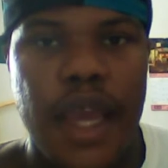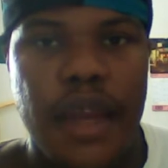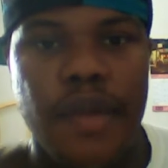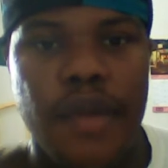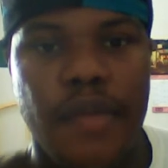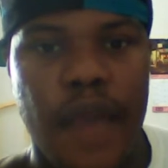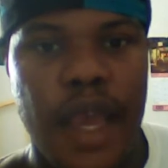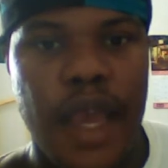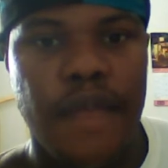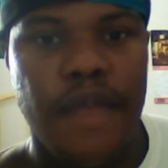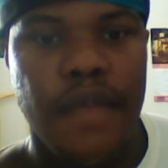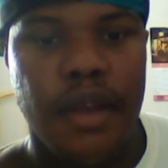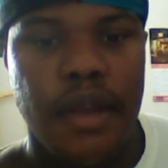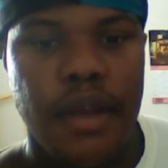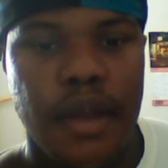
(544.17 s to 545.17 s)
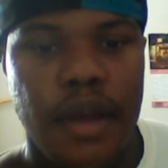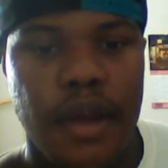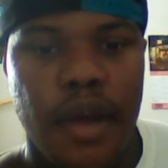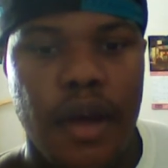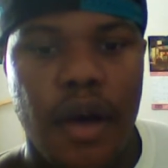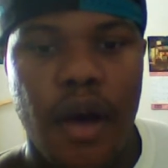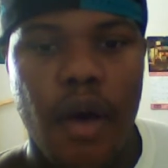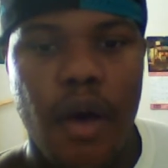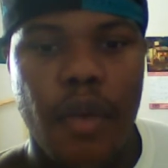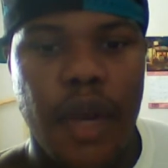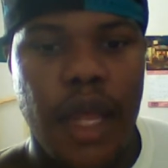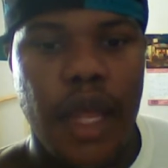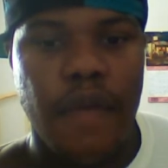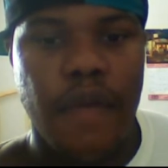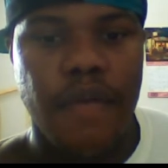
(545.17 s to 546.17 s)
and raving or
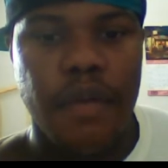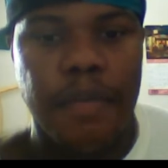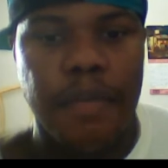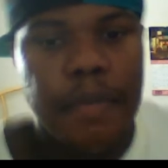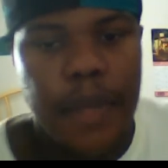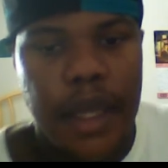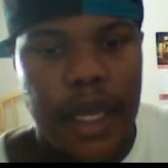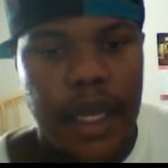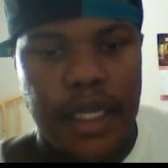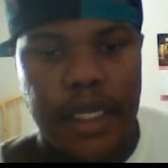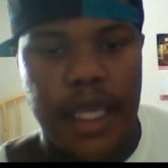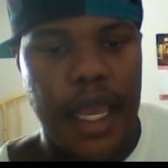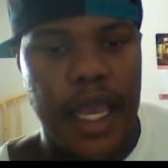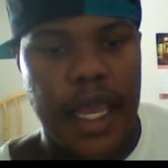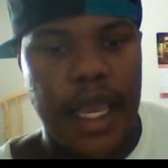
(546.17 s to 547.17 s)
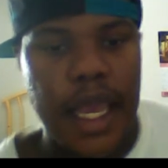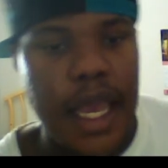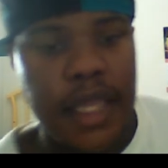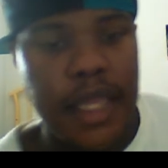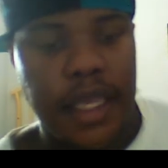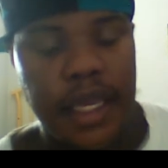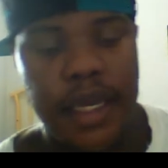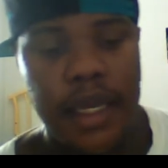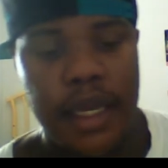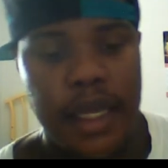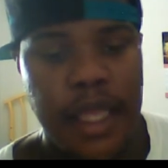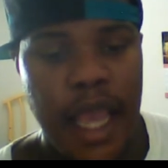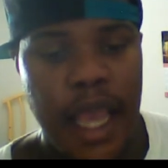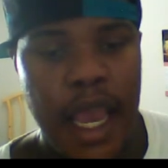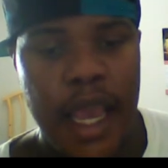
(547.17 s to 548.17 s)
whatever, because it's like, hey, at the end of the
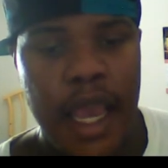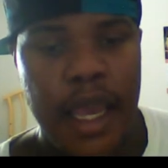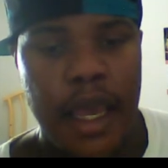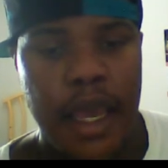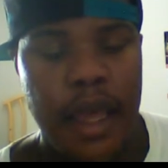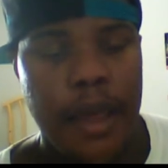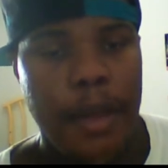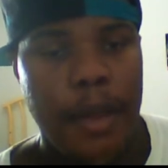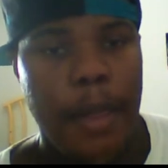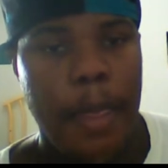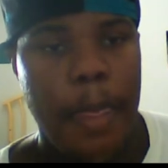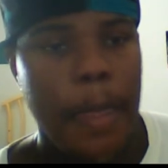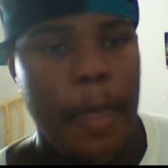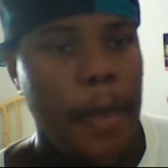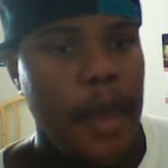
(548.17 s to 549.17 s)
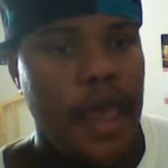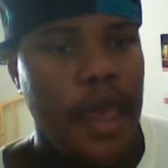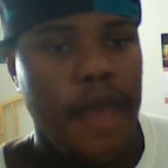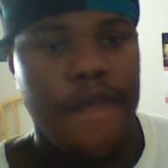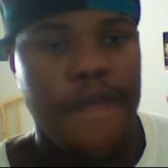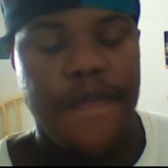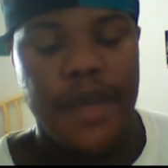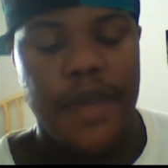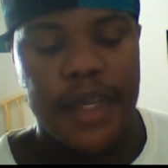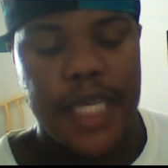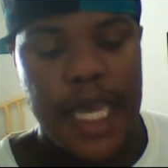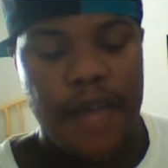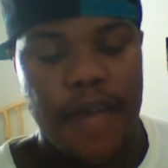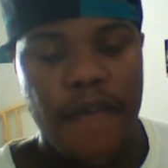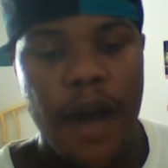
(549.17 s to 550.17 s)
day, if for the sake of
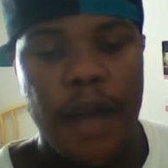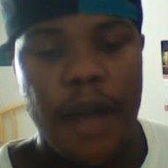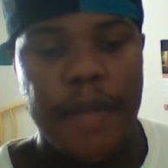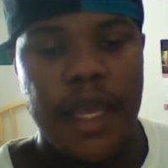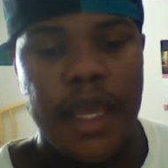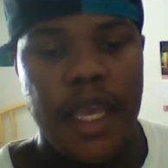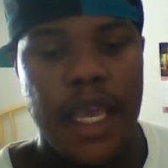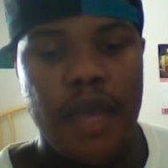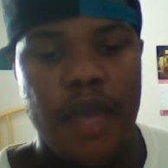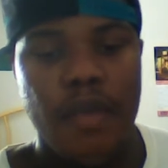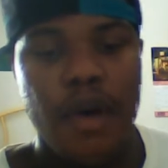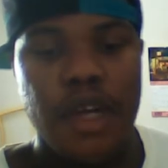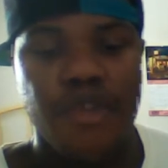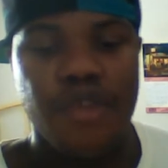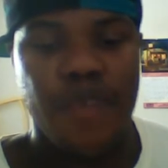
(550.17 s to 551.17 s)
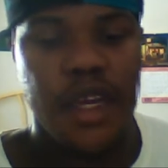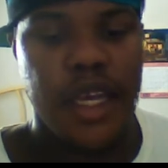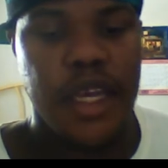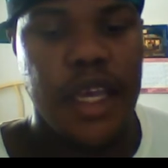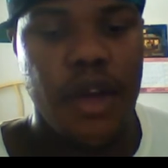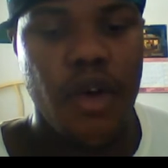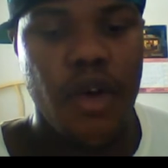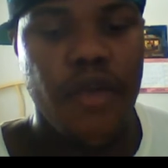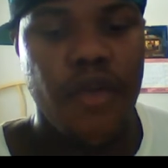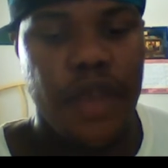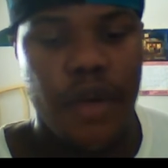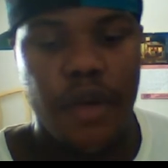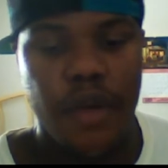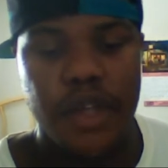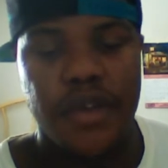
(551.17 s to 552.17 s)
argument he was trying to get over, he
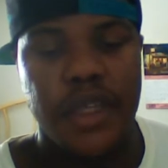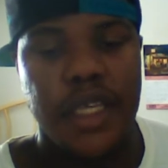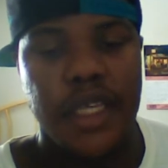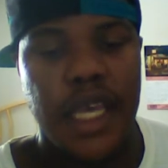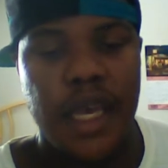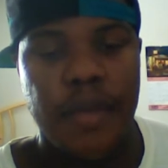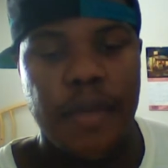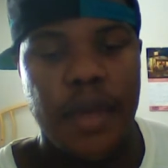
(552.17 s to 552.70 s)
was trying to scam me,